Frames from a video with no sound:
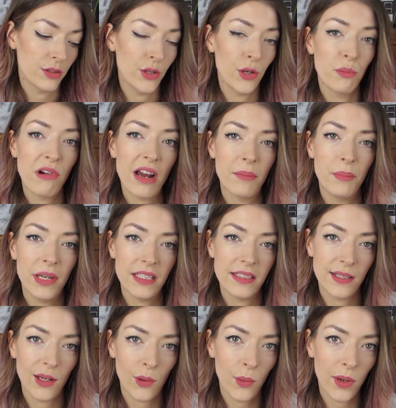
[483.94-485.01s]
to Brad Pitt
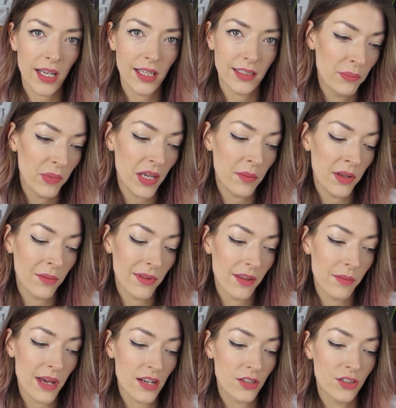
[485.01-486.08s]
to quit, pit me with
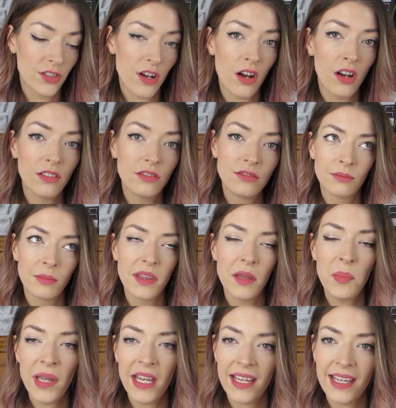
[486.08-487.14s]
your best shot, when the
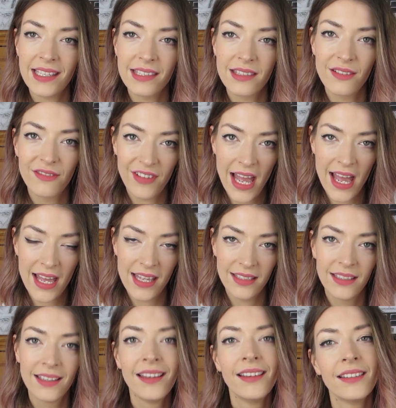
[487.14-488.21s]
pit hits the
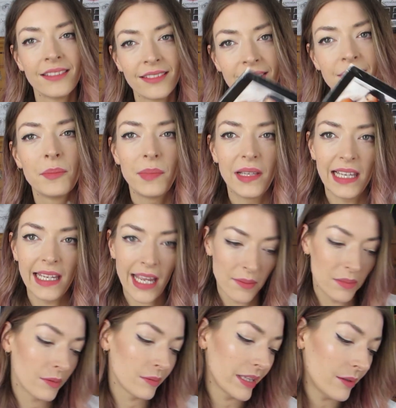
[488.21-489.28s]
fan. Billy
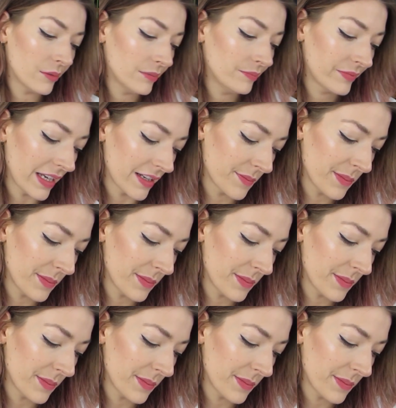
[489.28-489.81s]
came up with that one. Thanks,